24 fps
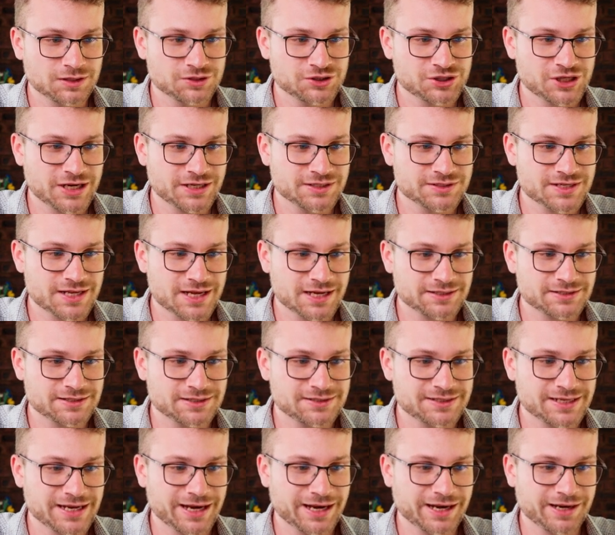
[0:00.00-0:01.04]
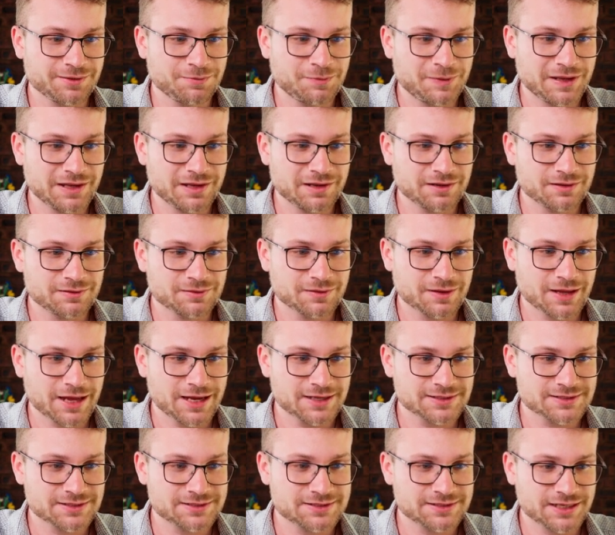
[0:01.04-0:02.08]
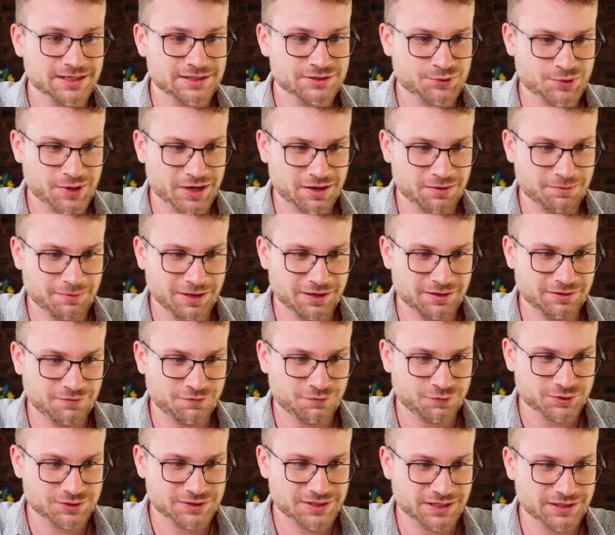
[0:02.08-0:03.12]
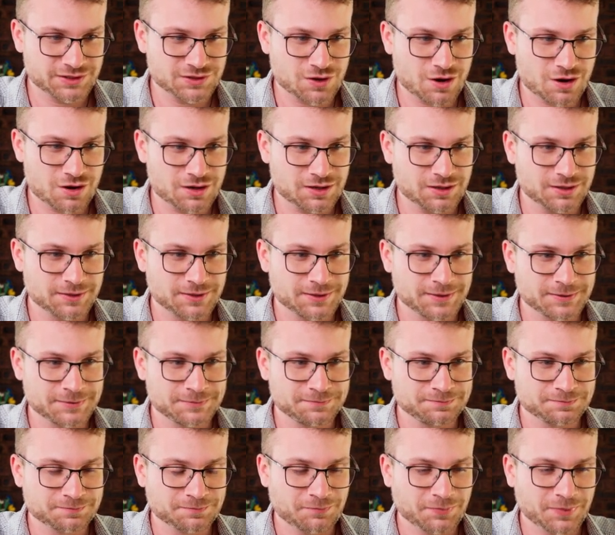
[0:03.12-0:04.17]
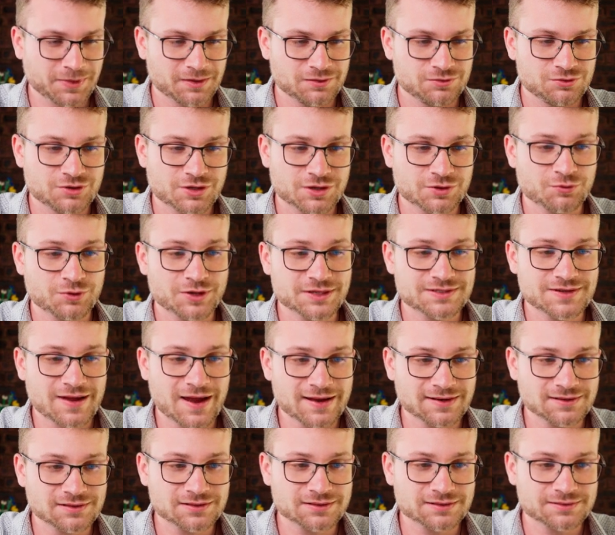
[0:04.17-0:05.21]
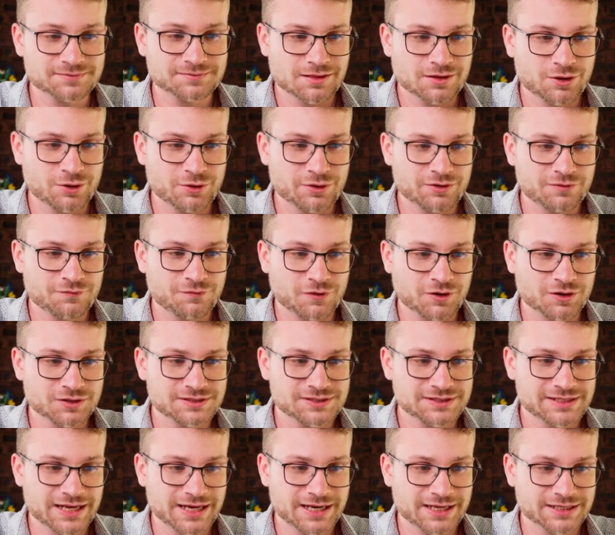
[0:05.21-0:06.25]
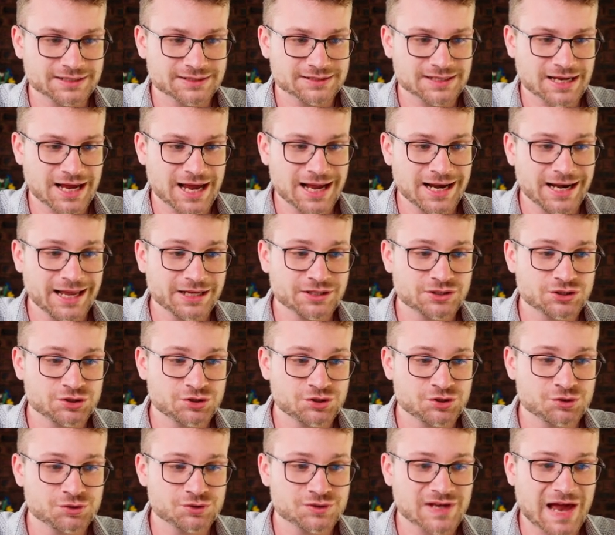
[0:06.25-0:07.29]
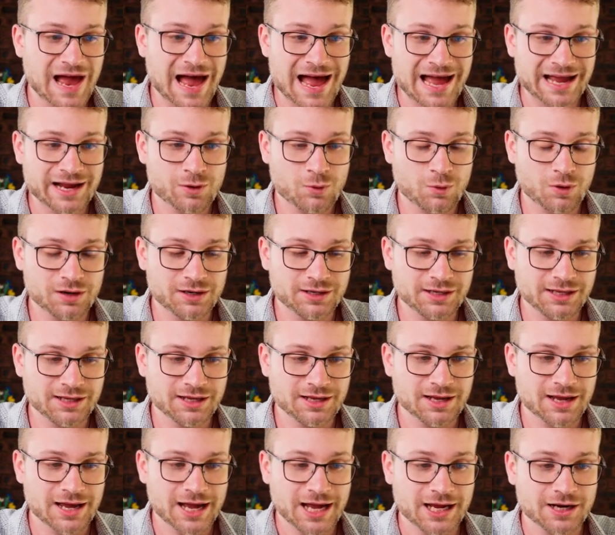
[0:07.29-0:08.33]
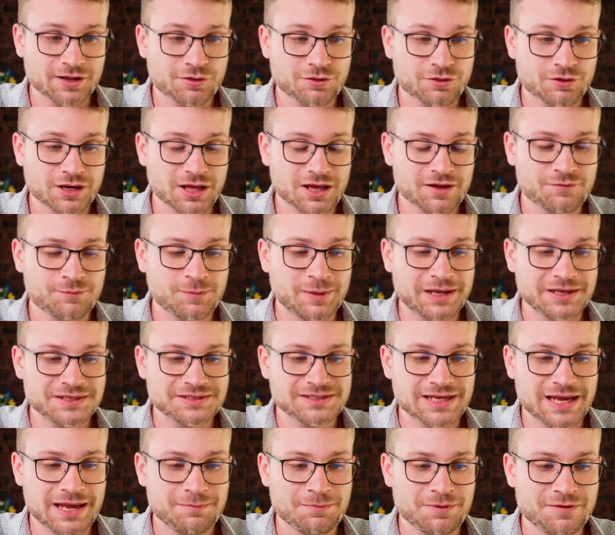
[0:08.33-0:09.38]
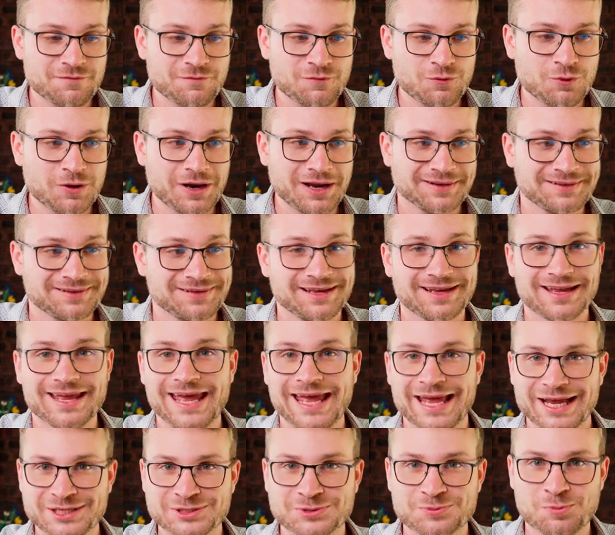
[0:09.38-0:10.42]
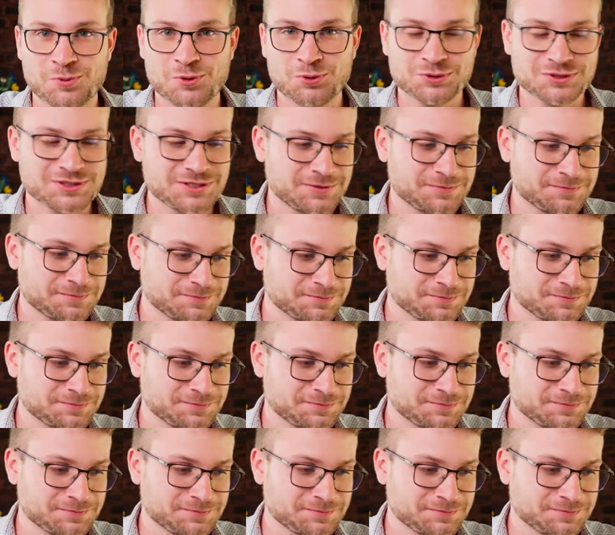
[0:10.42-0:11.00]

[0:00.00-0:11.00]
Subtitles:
Change that to 1080p, as it says recommended for TikTok. You can retitle it, go to advanced settings. I like to choose high quality at a 30 FPS MP4 and click export.